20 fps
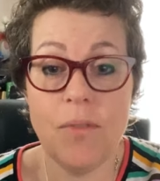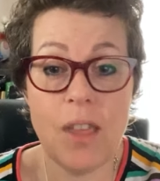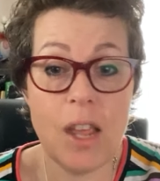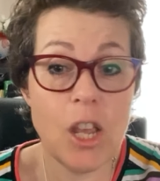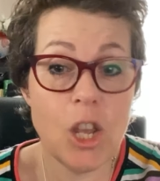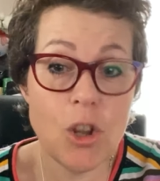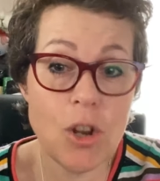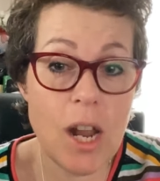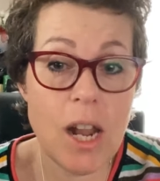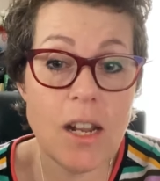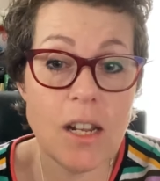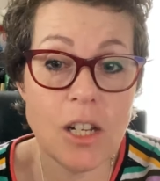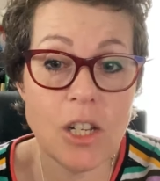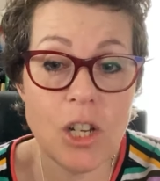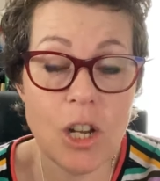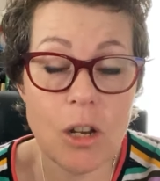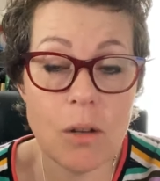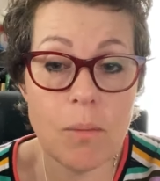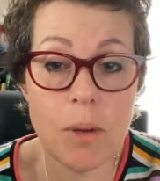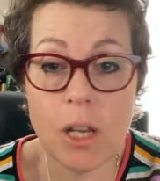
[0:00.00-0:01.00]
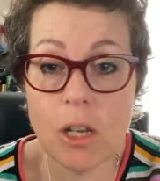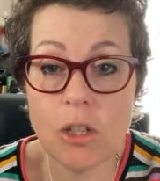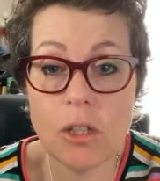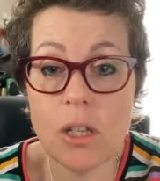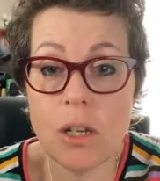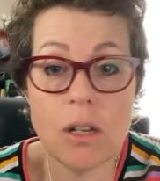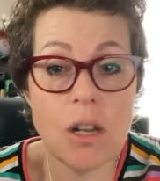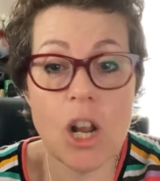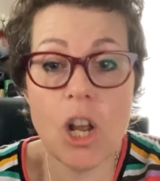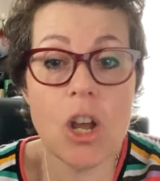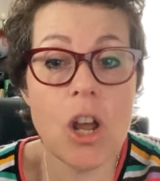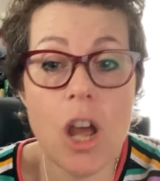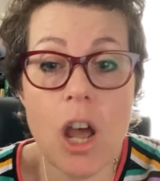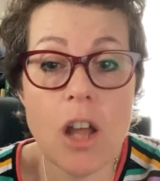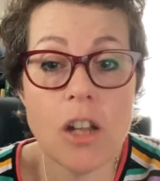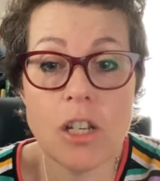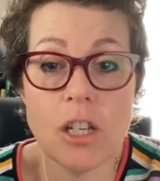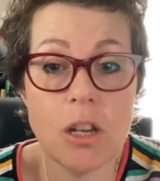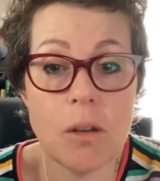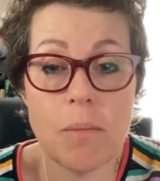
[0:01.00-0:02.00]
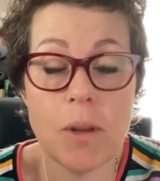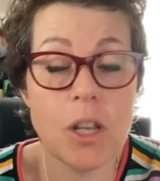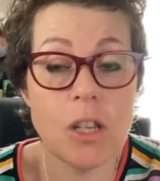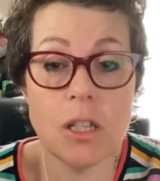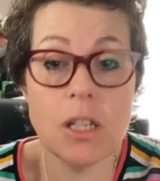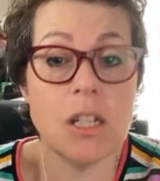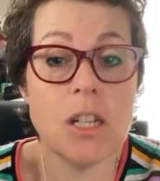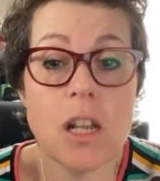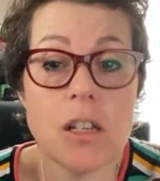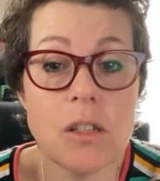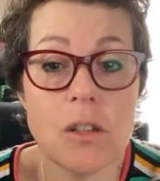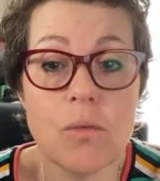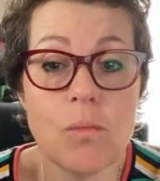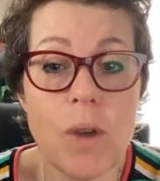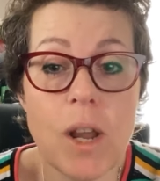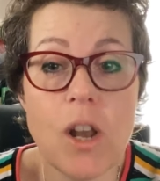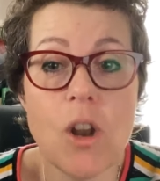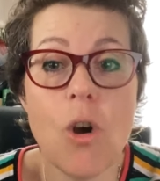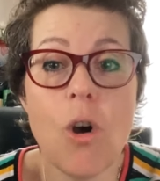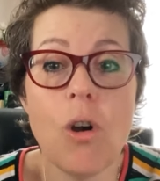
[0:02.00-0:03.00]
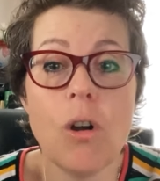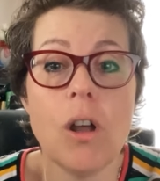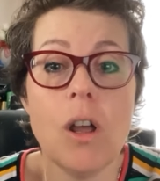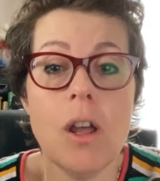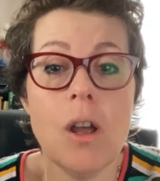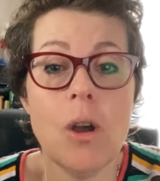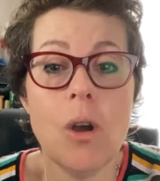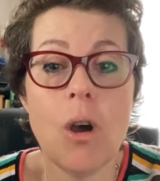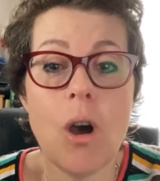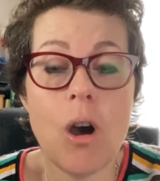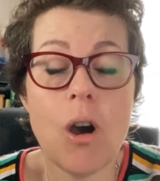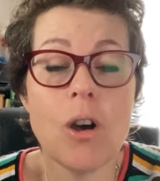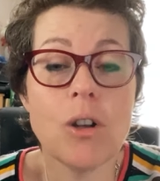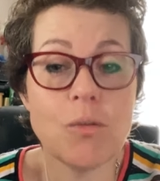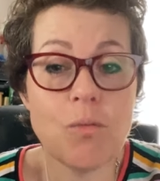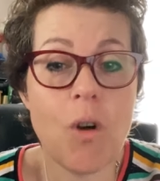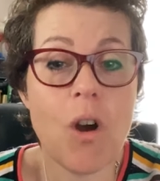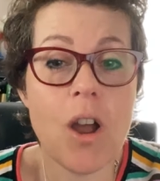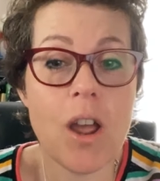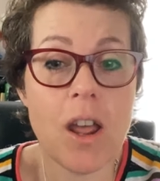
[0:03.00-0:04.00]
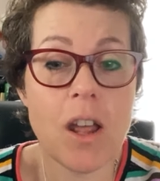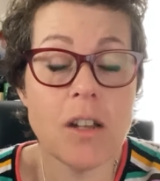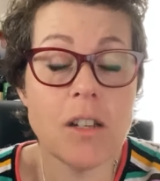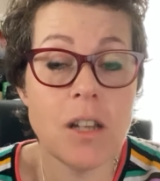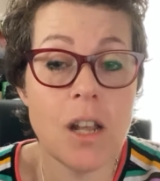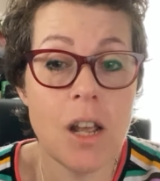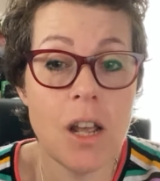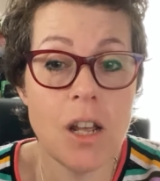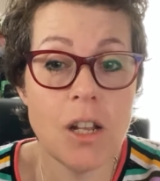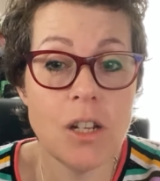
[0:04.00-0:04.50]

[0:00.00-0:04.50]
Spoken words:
think you needed to, because it didn't hurt you, because it doesn't. We're not hardwired